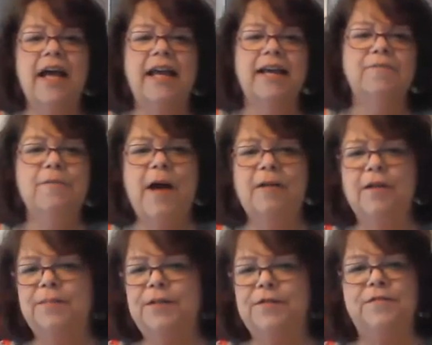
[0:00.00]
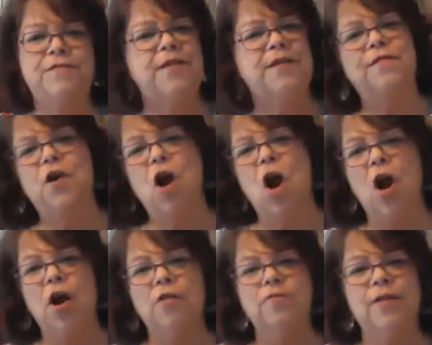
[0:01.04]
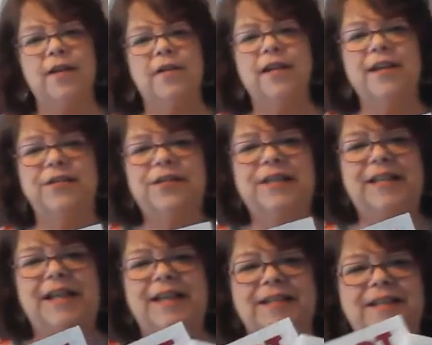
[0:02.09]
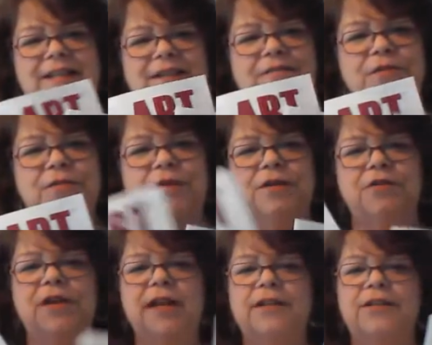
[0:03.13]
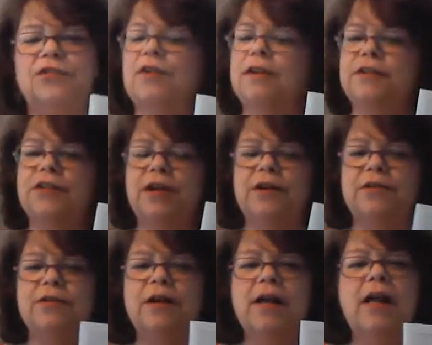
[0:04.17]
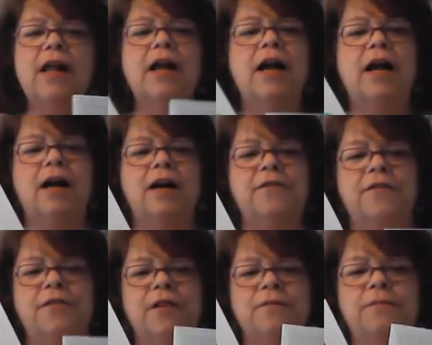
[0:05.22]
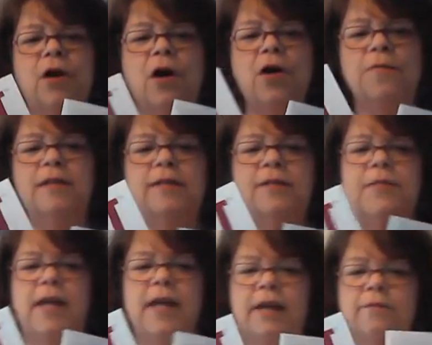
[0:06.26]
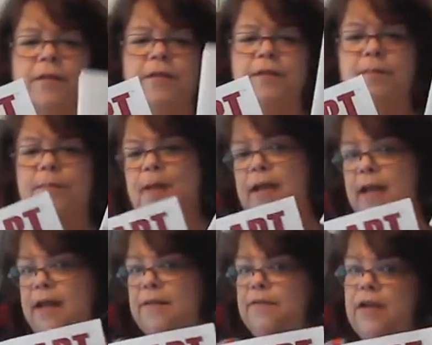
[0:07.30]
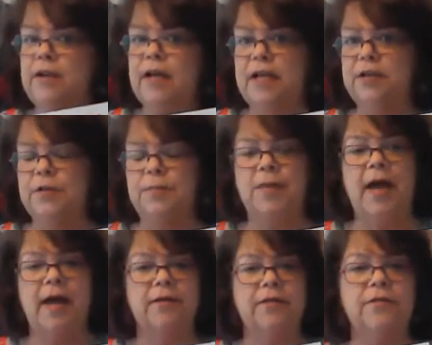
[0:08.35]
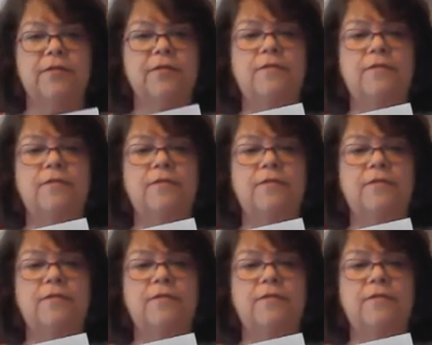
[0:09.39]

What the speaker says: Hi, and welcome to Fit for Art. We are here today to give you a great trunk show of the garments made with the band variation pattern